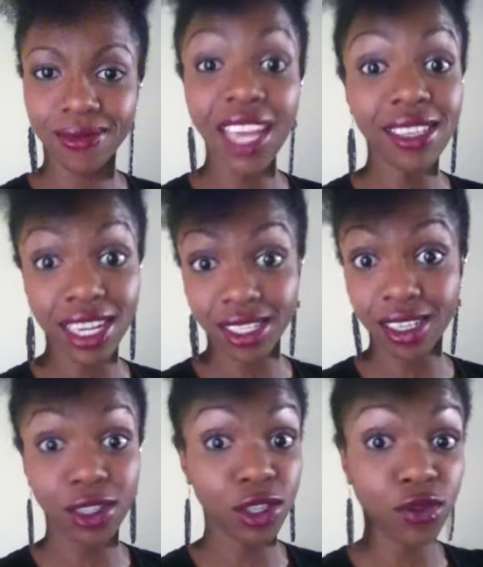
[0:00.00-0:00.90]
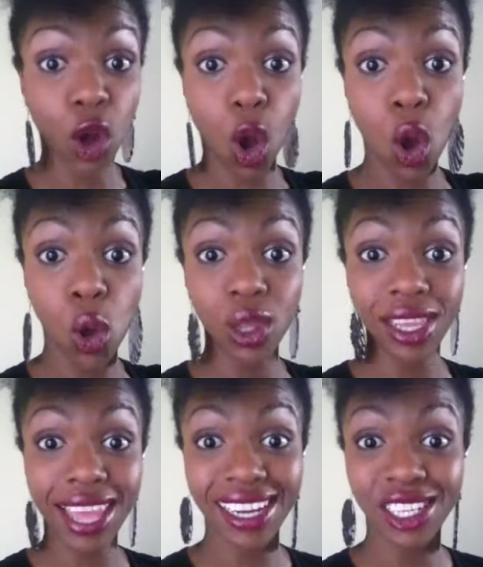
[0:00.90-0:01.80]
And yes, he deserved all
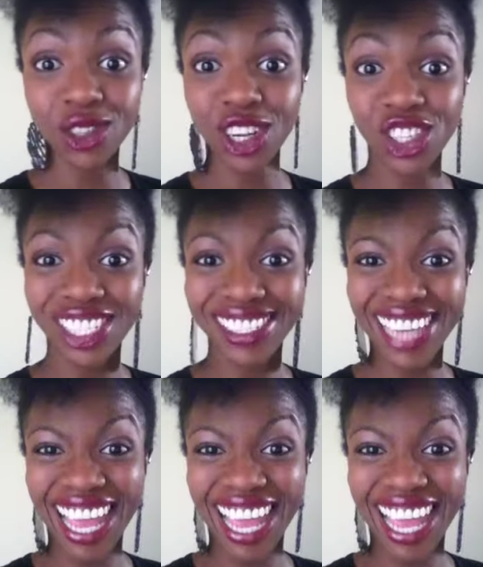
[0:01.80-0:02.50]
of that introduction.